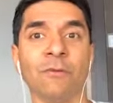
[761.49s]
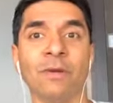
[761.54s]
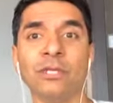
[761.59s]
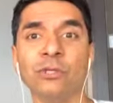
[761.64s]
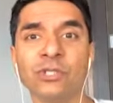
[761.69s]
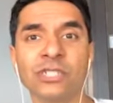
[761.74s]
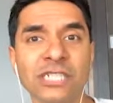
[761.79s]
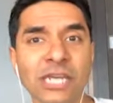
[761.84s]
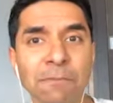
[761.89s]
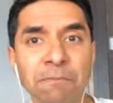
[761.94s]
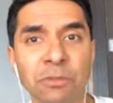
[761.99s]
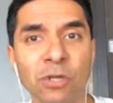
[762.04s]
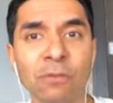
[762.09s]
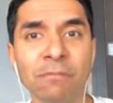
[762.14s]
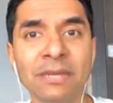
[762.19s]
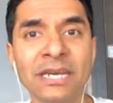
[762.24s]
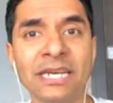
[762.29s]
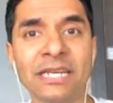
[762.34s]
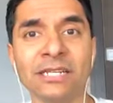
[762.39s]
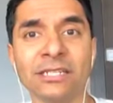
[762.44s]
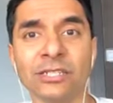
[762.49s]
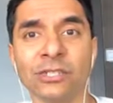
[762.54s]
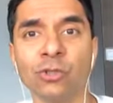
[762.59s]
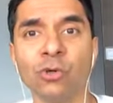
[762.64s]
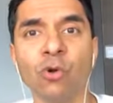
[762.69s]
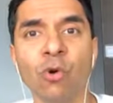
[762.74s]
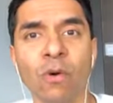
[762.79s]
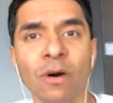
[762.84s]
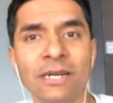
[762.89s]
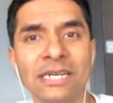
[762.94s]
When you skip your meals,
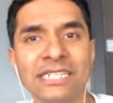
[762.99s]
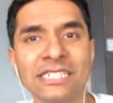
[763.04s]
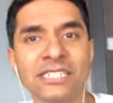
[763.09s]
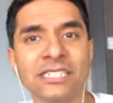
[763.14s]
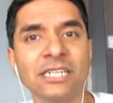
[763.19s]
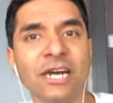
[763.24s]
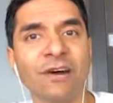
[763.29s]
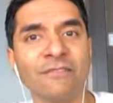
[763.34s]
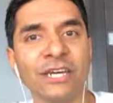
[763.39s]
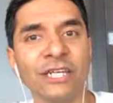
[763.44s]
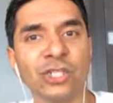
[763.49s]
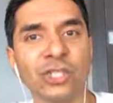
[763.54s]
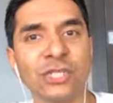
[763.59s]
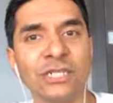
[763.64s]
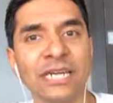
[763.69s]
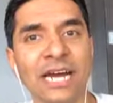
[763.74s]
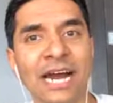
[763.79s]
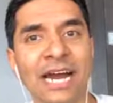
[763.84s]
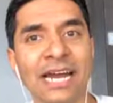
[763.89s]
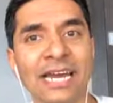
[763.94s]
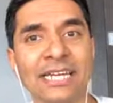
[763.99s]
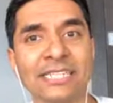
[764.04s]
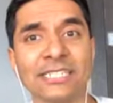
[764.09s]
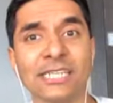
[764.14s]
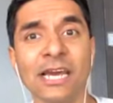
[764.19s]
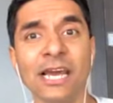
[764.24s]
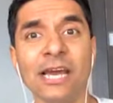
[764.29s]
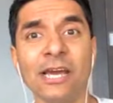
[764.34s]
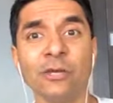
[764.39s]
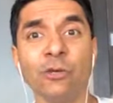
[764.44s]
you go on these starvation
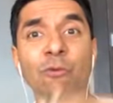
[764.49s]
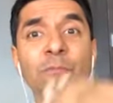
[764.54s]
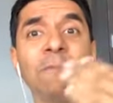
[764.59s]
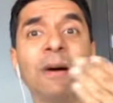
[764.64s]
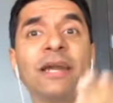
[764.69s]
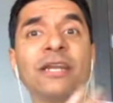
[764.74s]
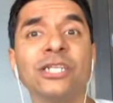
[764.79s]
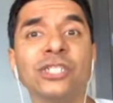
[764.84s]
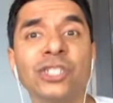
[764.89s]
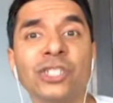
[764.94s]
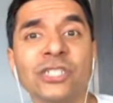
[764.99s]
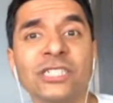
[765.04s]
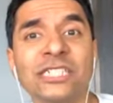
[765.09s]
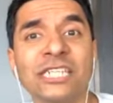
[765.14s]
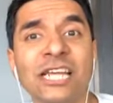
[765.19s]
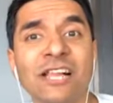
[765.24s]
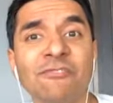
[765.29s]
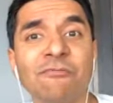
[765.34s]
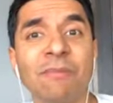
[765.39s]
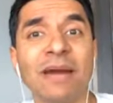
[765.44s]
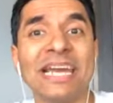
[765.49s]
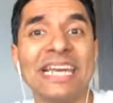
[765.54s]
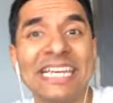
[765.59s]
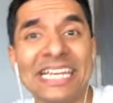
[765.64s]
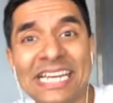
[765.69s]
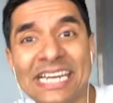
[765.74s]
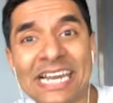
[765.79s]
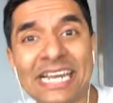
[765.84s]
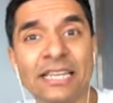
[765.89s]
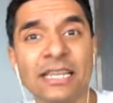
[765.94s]
diets, you punish yourself by
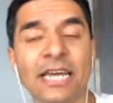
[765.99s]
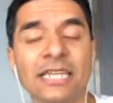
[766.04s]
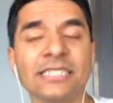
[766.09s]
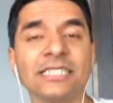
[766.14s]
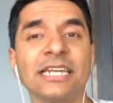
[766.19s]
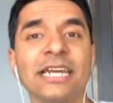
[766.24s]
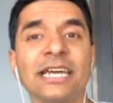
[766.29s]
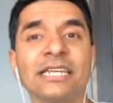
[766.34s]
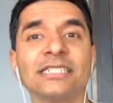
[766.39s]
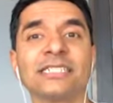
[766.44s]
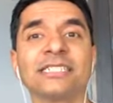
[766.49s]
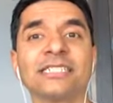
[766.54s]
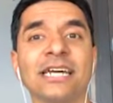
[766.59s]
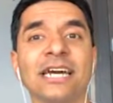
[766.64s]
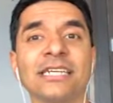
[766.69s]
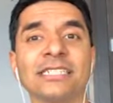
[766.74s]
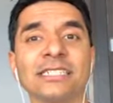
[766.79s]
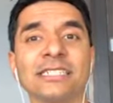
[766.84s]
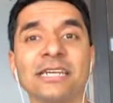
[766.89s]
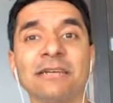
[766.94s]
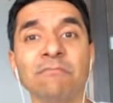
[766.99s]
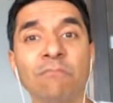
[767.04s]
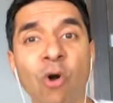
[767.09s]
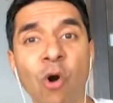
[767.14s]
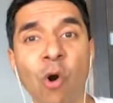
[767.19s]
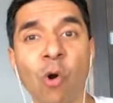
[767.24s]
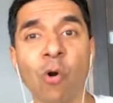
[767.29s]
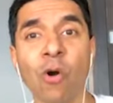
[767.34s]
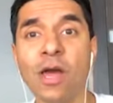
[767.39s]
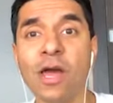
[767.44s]
eating less and exercising
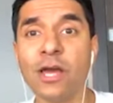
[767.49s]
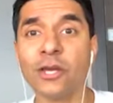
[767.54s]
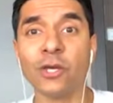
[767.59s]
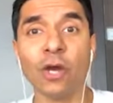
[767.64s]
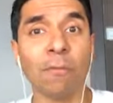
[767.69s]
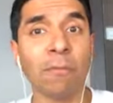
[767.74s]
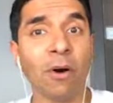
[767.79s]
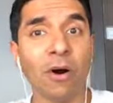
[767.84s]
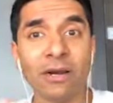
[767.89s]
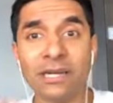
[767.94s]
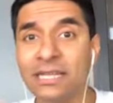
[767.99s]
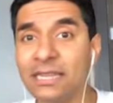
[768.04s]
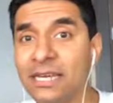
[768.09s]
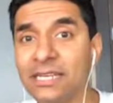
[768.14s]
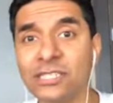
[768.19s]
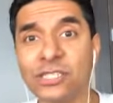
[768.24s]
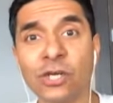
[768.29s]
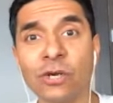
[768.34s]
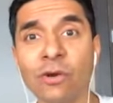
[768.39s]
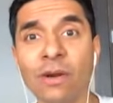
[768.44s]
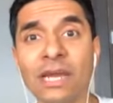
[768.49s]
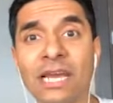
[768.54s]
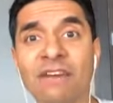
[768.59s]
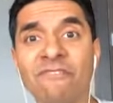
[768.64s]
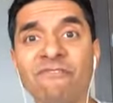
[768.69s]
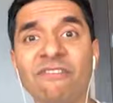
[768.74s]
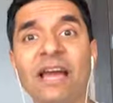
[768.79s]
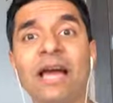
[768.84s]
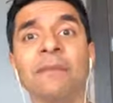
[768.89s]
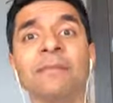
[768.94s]
more. Your body thinks you're going
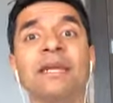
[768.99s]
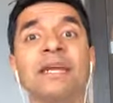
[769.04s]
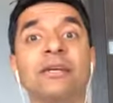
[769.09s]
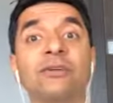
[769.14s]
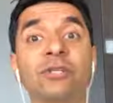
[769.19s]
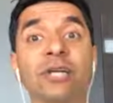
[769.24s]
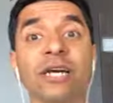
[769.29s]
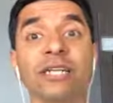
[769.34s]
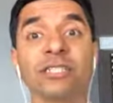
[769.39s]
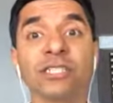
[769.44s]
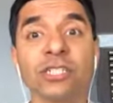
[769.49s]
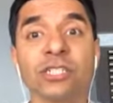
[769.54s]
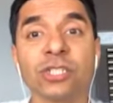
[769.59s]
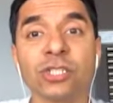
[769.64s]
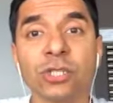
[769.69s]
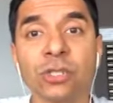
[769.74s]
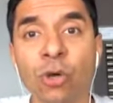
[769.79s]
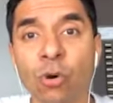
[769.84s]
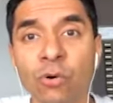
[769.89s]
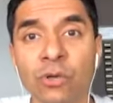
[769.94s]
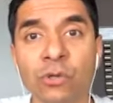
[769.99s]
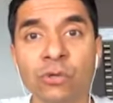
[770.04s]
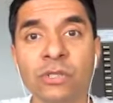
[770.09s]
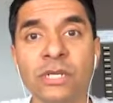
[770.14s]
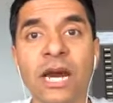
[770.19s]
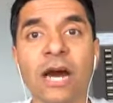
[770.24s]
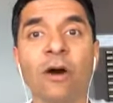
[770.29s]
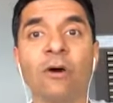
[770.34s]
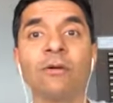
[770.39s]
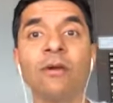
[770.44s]
in famine. It tries to slow you
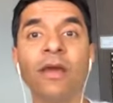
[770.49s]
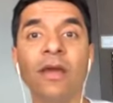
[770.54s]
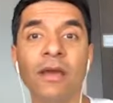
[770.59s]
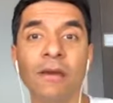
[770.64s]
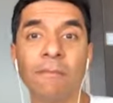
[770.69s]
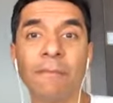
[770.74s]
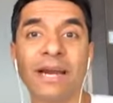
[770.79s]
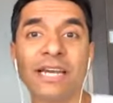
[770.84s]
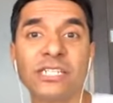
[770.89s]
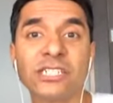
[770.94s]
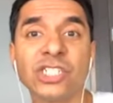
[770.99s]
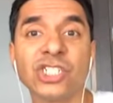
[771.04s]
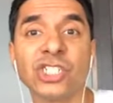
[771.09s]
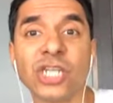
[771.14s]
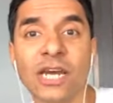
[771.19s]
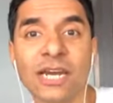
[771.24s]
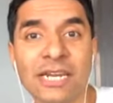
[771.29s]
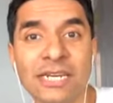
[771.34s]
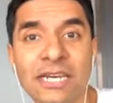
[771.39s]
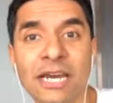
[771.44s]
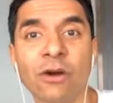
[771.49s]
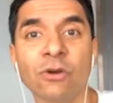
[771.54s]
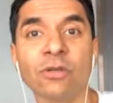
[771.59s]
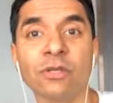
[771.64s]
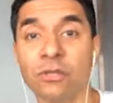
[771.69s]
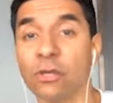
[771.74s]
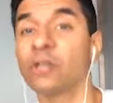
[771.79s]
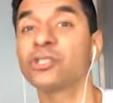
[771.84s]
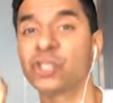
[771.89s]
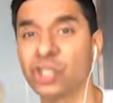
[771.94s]
down by shutting
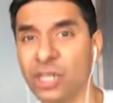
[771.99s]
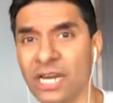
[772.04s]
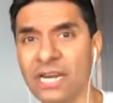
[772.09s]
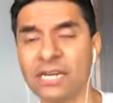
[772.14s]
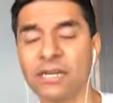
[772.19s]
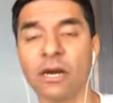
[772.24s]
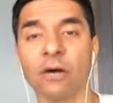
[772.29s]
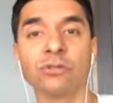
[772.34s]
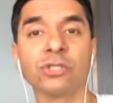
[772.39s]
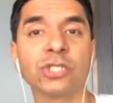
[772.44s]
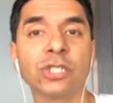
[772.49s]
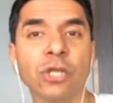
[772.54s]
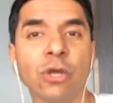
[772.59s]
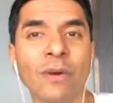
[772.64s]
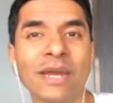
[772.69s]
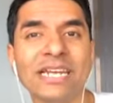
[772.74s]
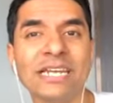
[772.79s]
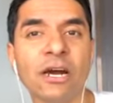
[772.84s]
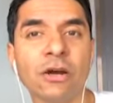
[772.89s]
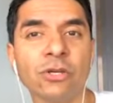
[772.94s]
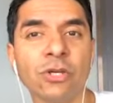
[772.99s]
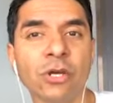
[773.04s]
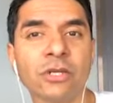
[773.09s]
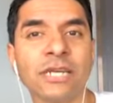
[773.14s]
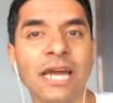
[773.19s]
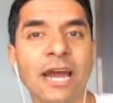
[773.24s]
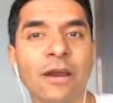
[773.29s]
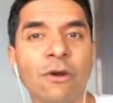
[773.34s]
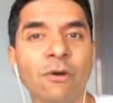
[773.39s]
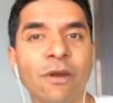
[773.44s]
down, not shutting down, slowing down your
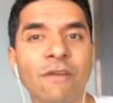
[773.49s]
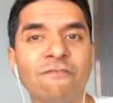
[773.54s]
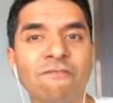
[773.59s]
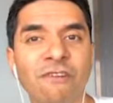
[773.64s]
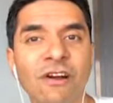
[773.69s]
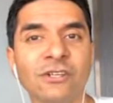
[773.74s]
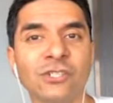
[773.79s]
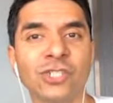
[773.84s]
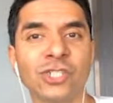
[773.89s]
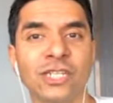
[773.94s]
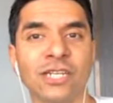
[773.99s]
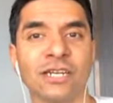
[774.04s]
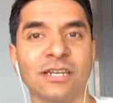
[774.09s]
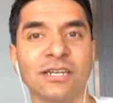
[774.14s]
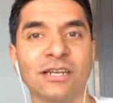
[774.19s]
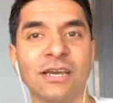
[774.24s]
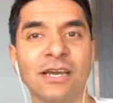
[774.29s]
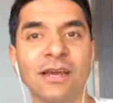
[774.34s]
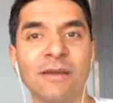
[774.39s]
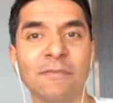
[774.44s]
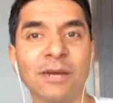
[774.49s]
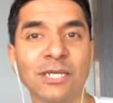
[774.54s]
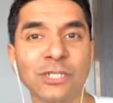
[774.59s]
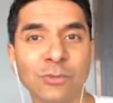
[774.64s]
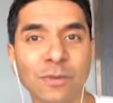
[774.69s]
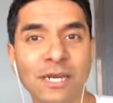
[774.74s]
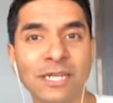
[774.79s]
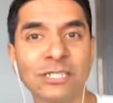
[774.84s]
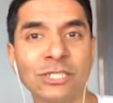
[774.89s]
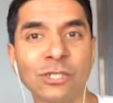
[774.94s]
thyroid function.
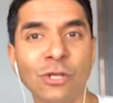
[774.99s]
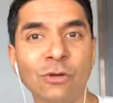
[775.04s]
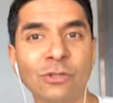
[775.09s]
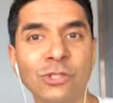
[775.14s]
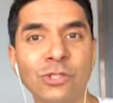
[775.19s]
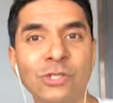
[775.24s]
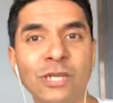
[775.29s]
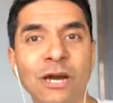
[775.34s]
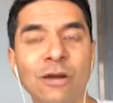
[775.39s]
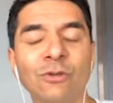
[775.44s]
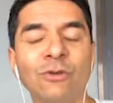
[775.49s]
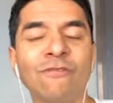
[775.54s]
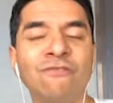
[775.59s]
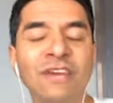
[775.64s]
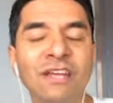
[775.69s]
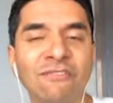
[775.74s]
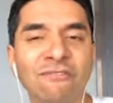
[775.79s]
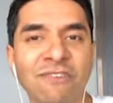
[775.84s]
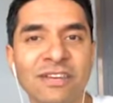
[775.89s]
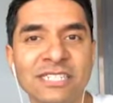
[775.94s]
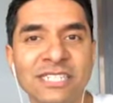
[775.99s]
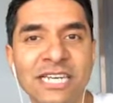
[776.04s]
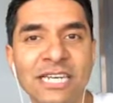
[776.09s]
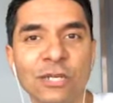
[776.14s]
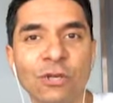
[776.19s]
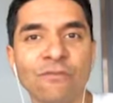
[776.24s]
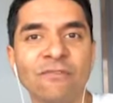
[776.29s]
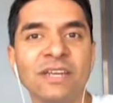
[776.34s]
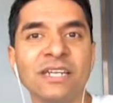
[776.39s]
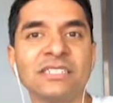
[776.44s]
Because when it slows you down, you feel
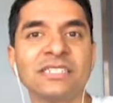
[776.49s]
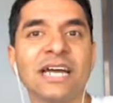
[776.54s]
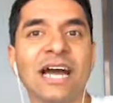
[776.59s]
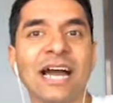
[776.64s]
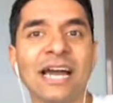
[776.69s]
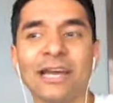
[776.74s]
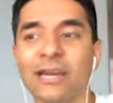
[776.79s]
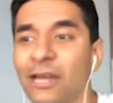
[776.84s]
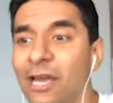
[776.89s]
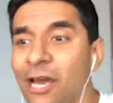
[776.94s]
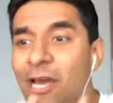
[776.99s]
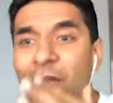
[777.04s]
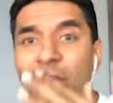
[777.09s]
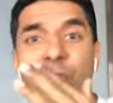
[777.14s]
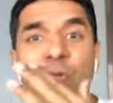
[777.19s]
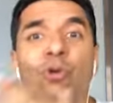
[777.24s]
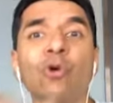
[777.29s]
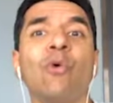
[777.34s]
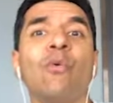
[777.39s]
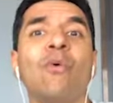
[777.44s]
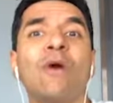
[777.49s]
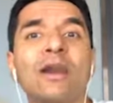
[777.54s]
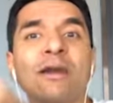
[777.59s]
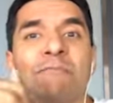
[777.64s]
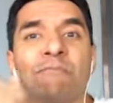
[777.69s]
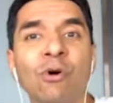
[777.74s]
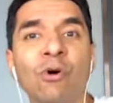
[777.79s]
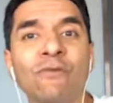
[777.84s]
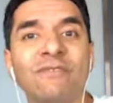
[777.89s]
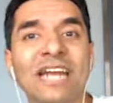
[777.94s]
fatigued, you feel tired, you don't want
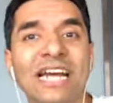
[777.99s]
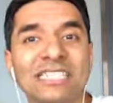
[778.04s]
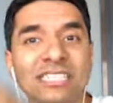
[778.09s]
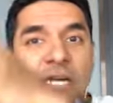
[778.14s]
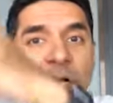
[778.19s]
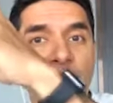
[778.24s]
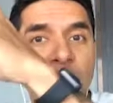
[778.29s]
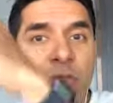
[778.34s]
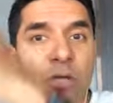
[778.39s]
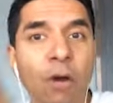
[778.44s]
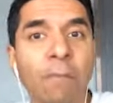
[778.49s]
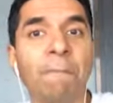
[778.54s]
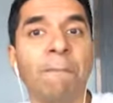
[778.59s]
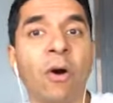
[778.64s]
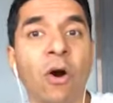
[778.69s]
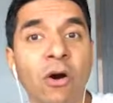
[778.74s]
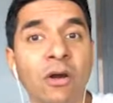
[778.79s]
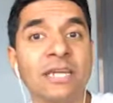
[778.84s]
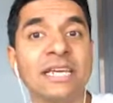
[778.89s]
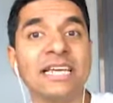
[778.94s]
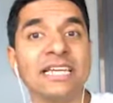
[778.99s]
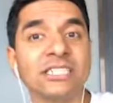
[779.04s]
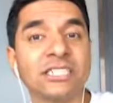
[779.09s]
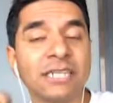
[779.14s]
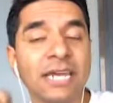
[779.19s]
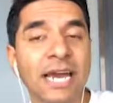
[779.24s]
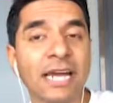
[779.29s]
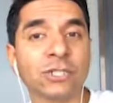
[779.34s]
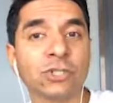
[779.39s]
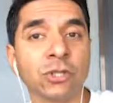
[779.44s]
to move. That's how your body is
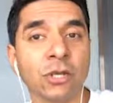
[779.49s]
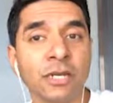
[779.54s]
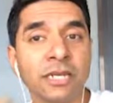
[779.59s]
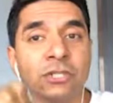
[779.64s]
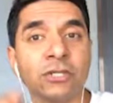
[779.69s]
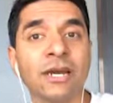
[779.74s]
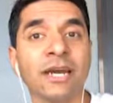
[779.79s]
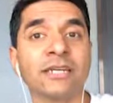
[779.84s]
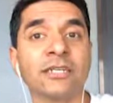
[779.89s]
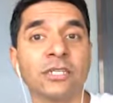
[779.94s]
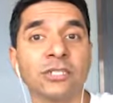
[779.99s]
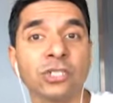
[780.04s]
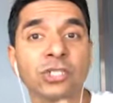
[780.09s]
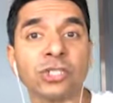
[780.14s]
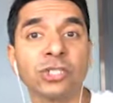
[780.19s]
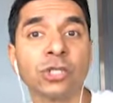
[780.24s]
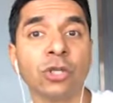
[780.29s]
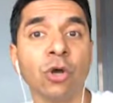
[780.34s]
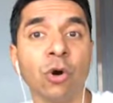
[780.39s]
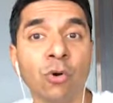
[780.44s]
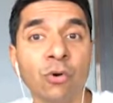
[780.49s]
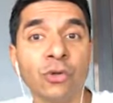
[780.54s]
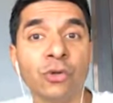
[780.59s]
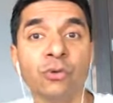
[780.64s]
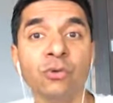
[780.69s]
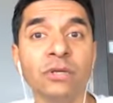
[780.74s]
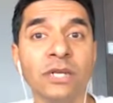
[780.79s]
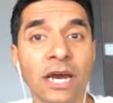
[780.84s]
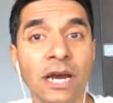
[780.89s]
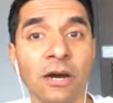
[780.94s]
naturally trying to slow
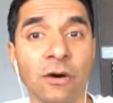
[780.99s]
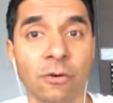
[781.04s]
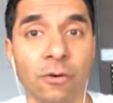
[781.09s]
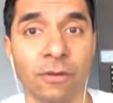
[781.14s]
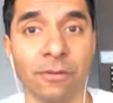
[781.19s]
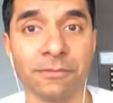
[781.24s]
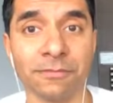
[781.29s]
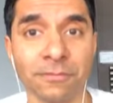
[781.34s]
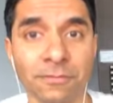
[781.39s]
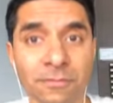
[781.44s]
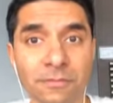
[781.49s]
you down.